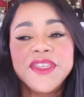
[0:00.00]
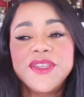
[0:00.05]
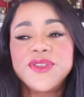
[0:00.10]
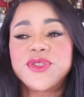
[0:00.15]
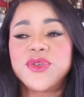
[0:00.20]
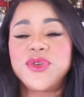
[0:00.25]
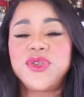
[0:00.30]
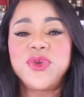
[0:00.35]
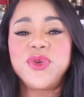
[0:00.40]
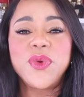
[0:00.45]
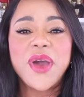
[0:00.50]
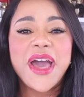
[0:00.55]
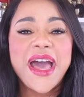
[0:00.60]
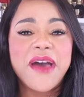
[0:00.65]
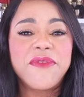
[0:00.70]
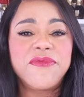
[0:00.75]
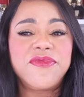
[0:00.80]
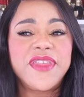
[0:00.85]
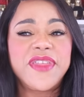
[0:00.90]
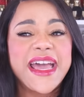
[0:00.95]
So you
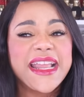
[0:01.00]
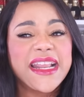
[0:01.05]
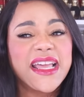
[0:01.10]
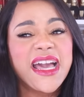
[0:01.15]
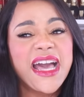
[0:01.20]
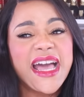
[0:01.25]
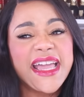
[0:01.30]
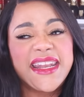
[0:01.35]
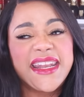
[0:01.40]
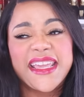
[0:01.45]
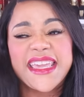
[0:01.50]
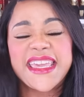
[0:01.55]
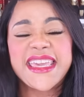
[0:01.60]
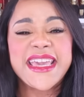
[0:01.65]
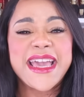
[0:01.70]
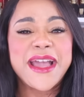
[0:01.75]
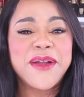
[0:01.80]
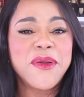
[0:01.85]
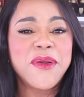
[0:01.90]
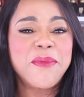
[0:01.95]
have that kind of
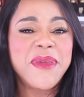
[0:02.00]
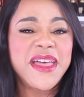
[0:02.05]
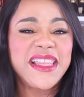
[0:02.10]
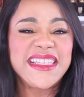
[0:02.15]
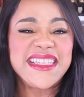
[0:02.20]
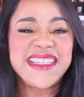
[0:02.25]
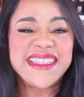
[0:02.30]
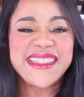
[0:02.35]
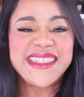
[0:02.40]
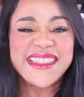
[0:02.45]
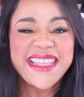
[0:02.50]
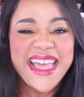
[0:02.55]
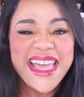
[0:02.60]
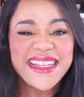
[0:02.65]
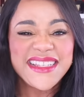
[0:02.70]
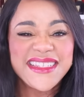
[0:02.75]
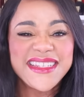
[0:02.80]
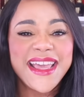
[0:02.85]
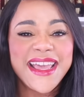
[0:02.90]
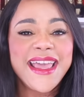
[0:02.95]
caramelly
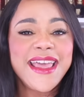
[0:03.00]
scent